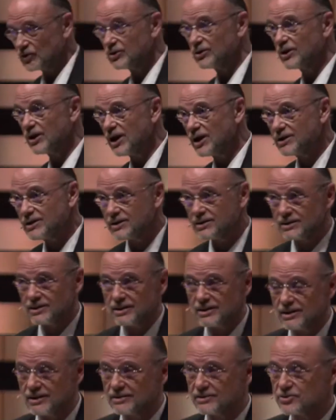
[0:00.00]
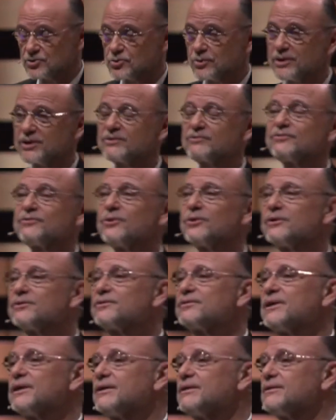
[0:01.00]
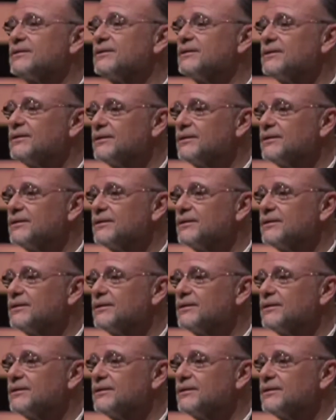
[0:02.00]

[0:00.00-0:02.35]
Good luck on the 24th, and